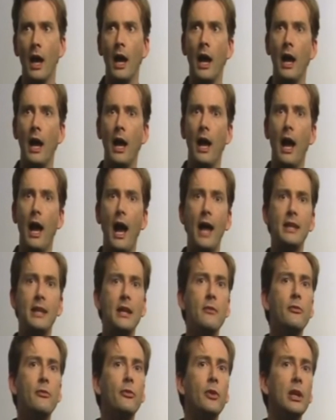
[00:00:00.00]

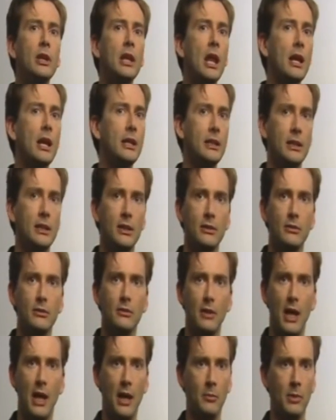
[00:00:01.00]
And every line
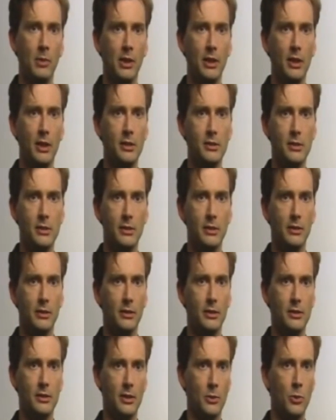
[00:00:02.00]
in Hamlet is
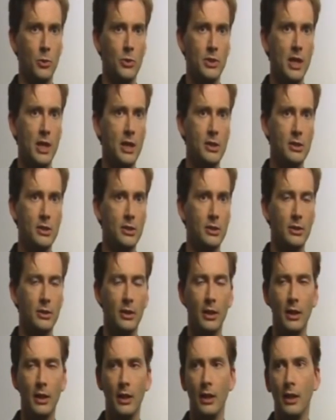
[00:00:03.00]
a
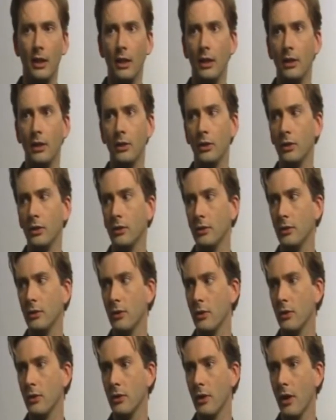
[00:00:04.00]
quotation.
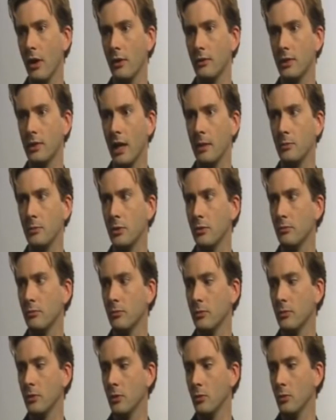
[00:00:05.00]
At times
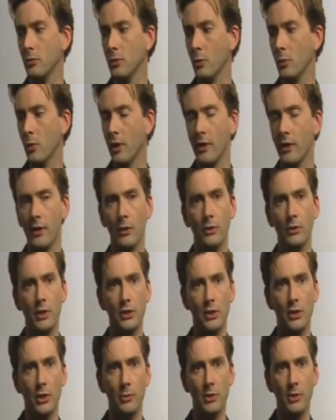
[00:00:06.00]
you worry the
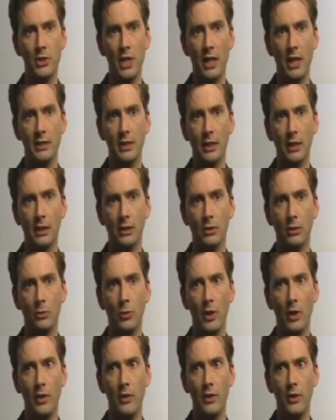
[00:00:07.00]
audience are going to be chanting
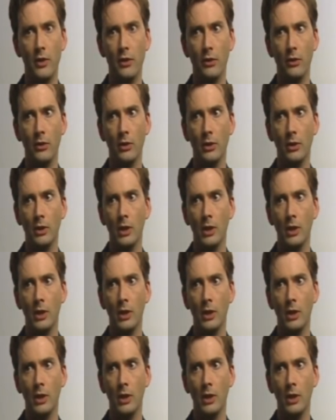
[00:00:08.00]
along with you.